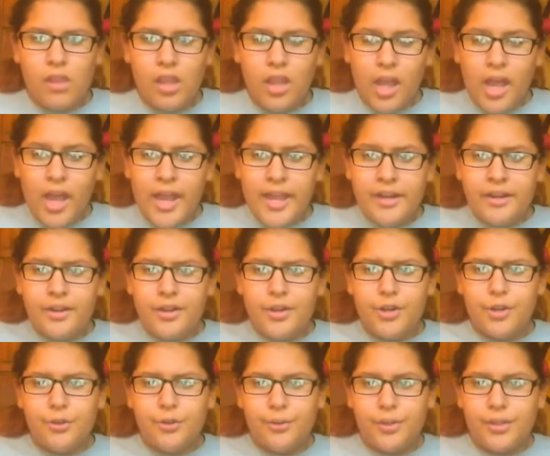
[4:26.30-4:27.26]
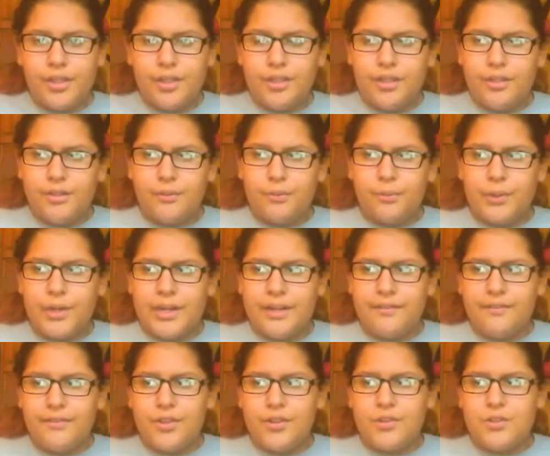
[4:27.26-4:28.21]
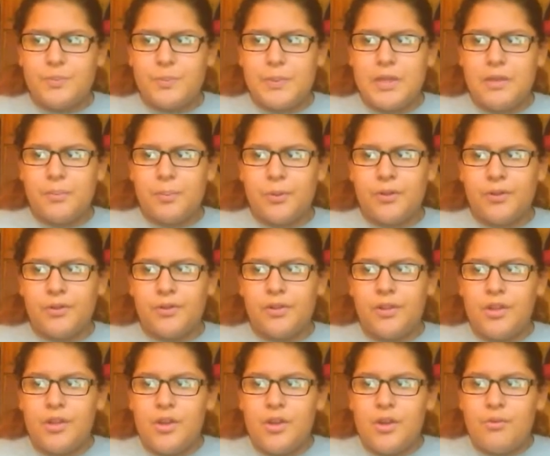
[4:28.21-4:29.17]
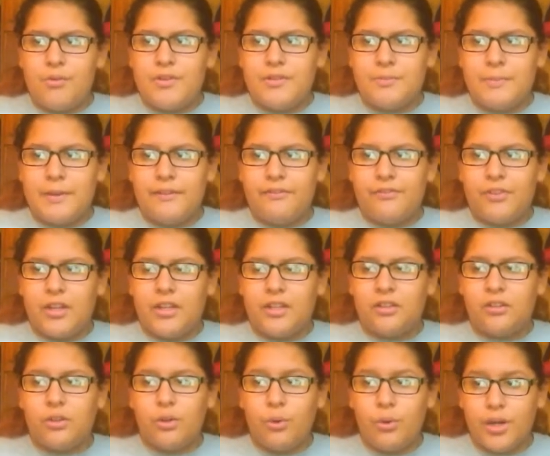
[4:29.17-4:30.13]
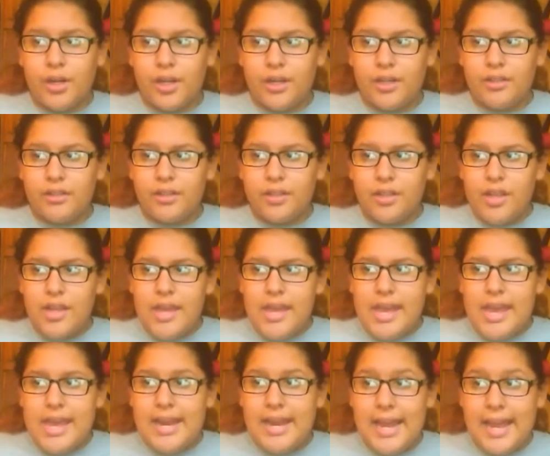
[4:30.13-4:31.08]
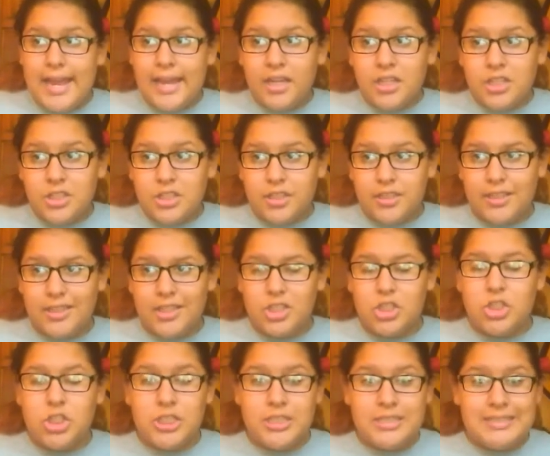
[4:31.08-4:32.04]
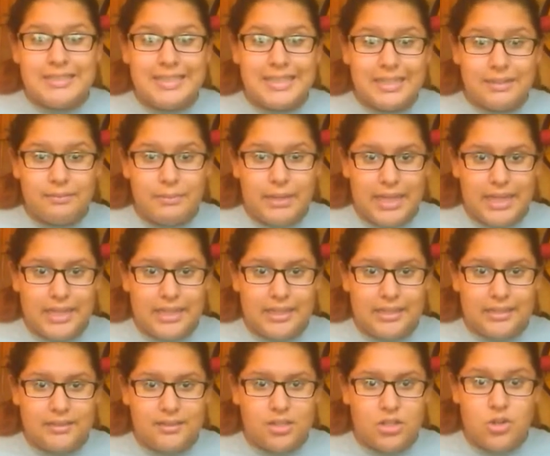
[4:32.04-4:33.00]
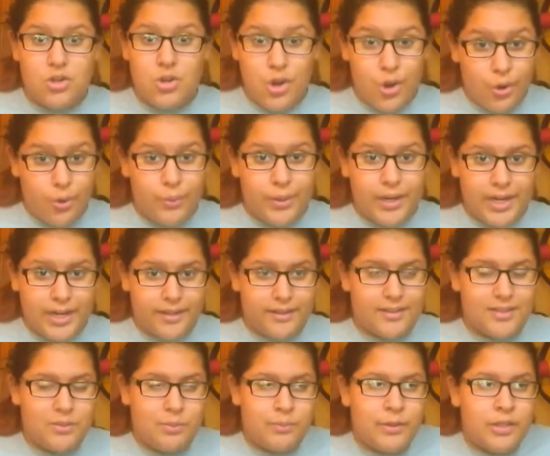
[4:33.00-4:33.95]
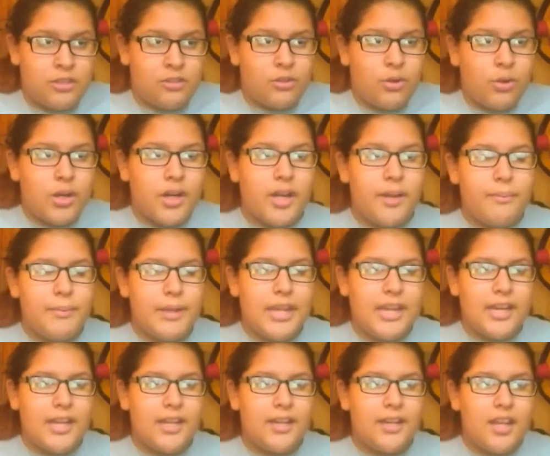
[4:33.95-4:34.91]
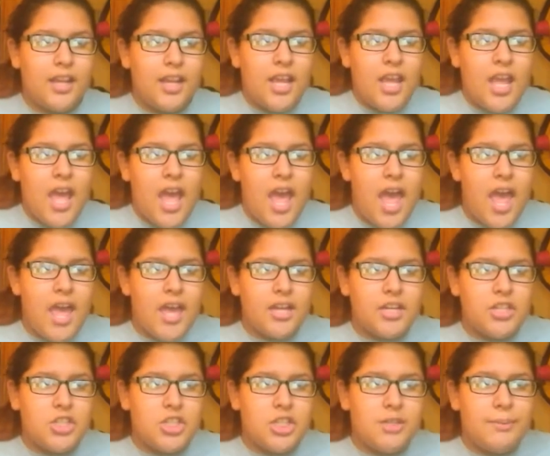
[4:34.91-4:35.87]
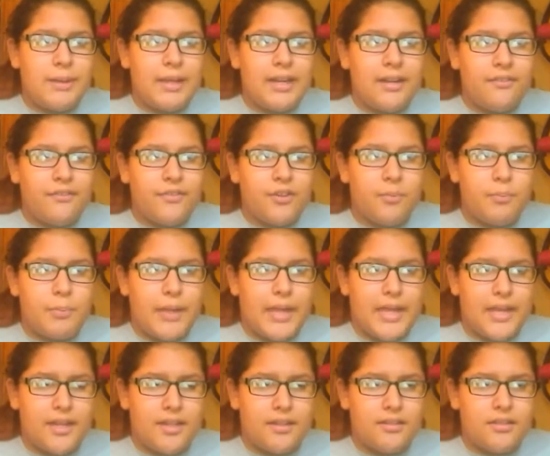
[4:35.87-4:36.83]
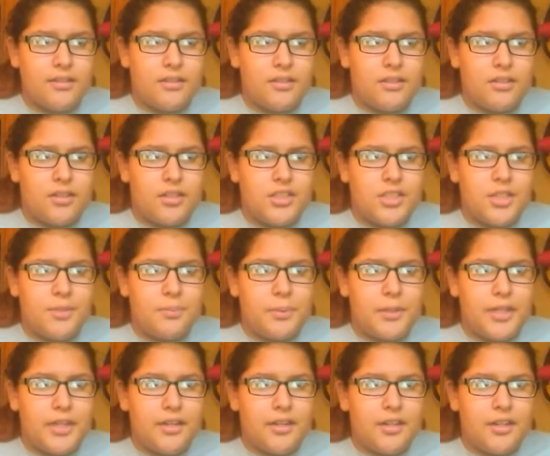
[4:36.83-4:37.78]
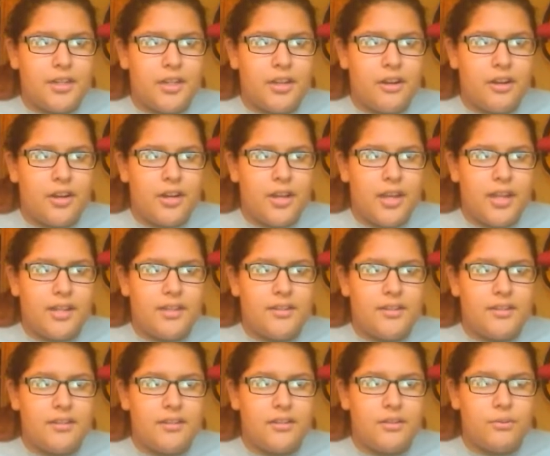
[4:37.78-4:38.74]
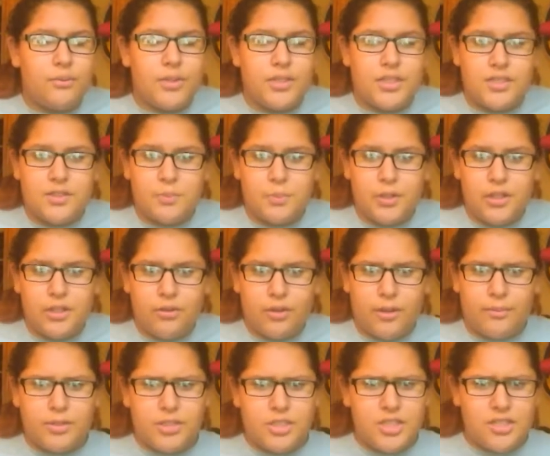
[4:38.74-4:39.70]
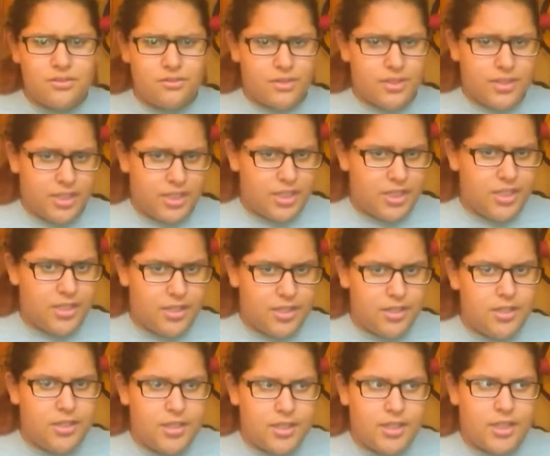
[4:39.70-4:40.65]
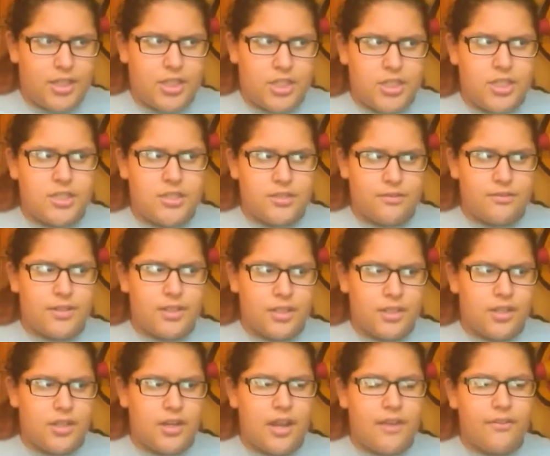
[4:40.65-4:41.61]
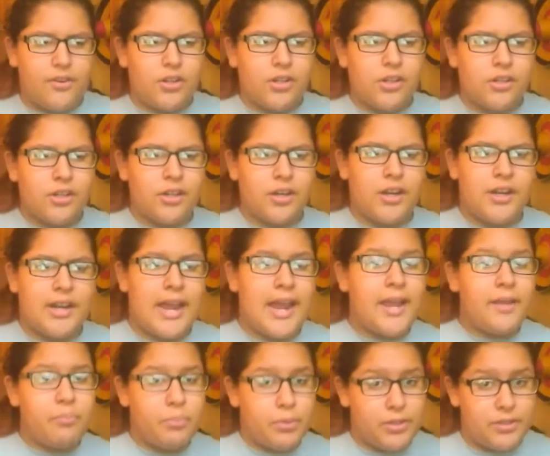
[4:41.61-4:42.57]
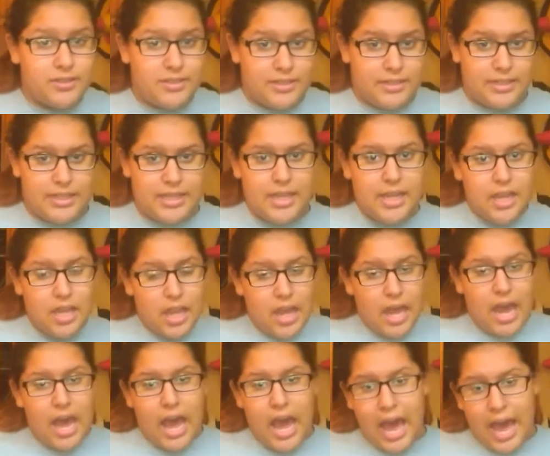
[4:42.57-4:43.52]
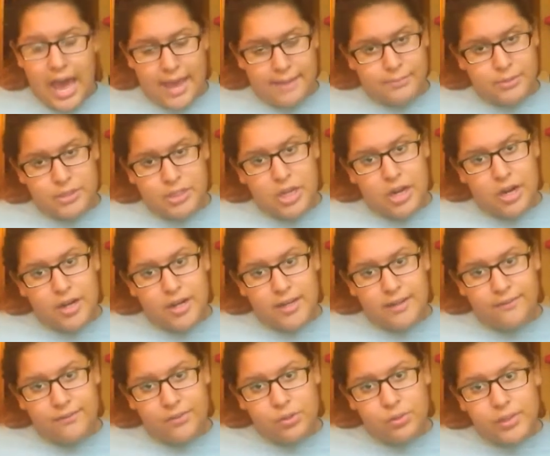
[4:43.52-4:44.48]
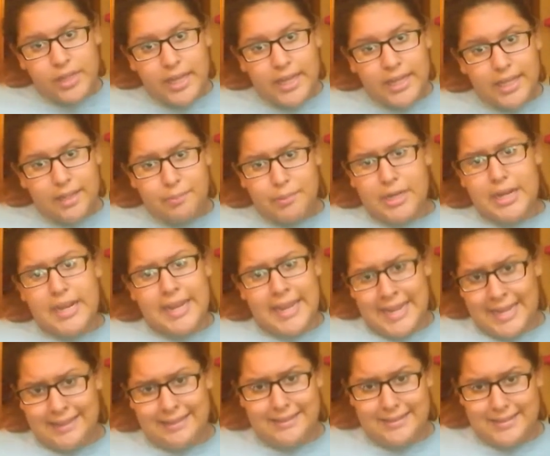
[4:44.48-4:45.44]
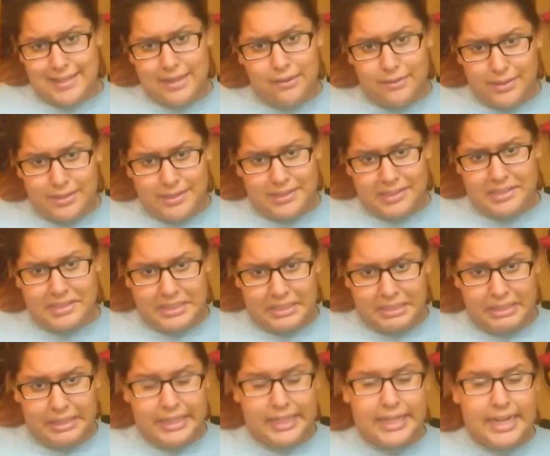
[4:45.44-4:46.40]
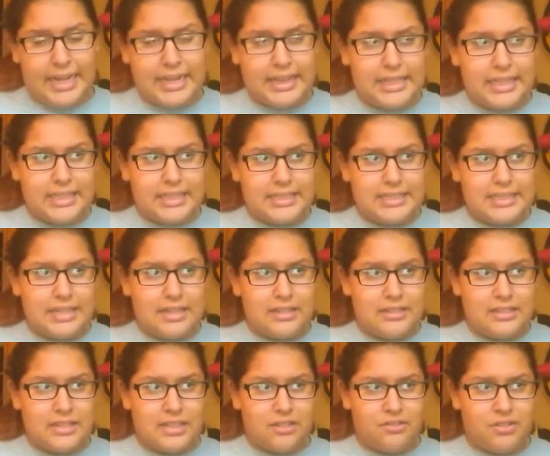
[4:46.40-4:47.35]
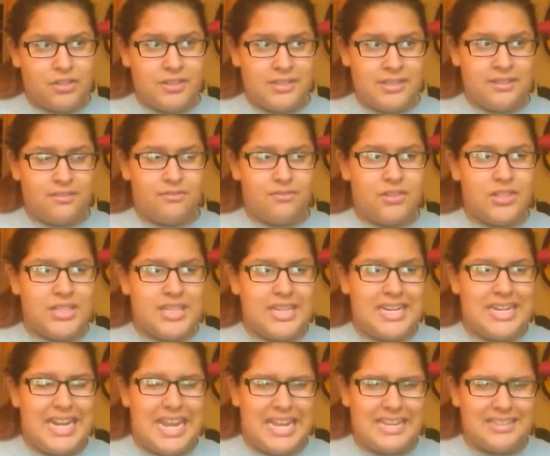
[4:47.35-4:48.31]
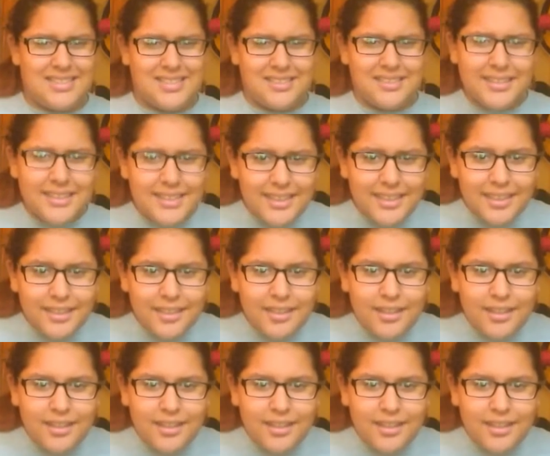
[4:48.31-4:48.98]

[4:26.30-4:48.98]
know one of those people was my friend Laura, and actually she did make it. No one else but Laura made it, and she made it for band, and she played clarinet, which is pretty cool. I mean, she's really good. Like, she's really good. I've heard her, and I'm sorry if you like it, but I hate the sound of the clarinet. I think it sounds like really nasally,